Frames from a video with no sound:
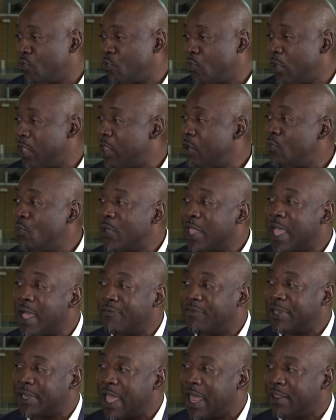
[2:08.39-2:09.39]
win. We have
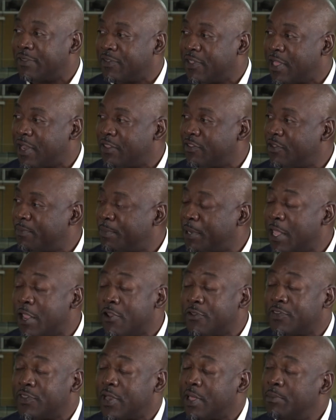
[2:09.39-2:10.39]
a lot of talented players, and